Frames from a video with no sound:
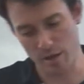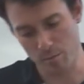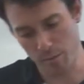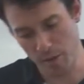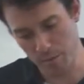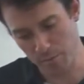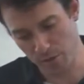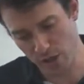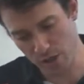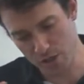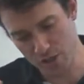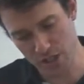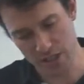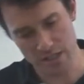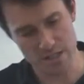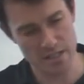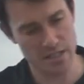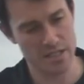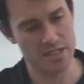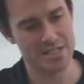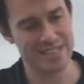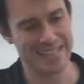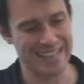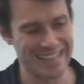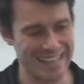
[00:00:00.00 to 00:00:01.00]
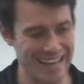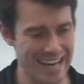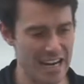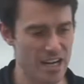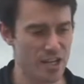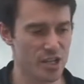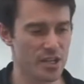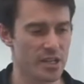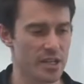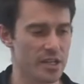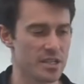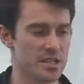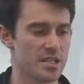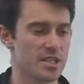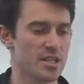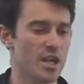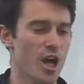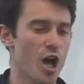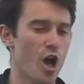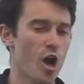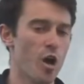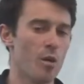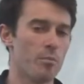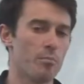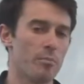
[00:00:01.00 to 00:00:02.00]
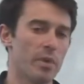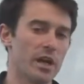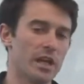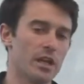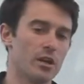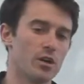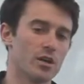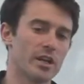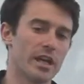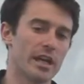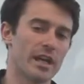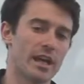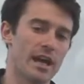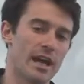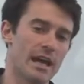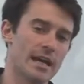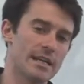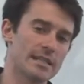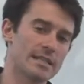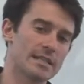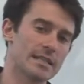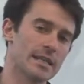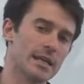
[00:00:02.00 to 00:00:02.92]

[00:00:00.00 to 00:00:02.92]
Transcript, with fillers: And my project seeks to get at this by looking at